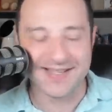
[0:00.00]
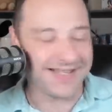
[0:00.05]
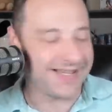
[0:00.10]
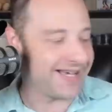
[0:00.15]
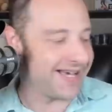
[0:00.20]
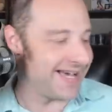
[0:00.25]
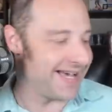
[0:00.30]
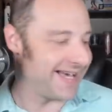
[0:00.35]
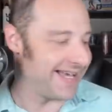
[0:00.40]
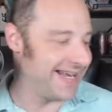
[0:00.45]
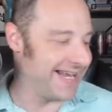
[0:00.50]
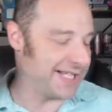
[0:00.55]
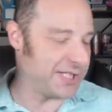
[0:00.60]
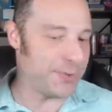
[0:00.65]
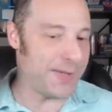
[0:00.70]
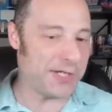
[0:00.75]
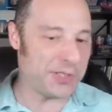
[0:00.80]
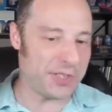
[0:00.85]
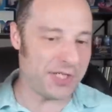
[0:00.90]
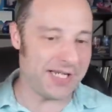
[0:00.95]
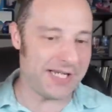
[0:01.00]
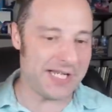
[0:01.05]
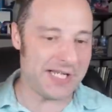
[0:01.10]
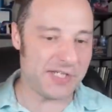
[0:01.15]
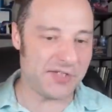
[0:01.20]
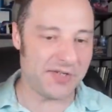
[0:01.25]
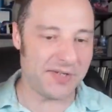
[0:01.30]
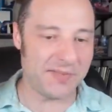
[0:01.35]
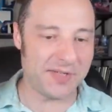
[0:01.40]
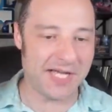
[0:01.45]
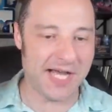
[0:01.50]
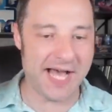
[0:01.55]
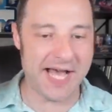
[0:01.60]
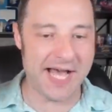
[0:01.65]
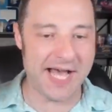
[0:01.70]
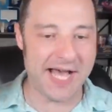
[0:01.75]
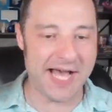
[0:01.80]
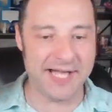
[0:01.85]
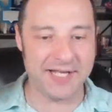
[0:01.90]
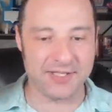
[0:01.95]
Uh, next question is from
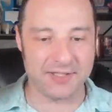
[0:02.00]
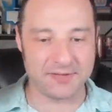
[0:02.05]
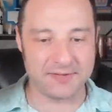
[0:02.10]
Kyle.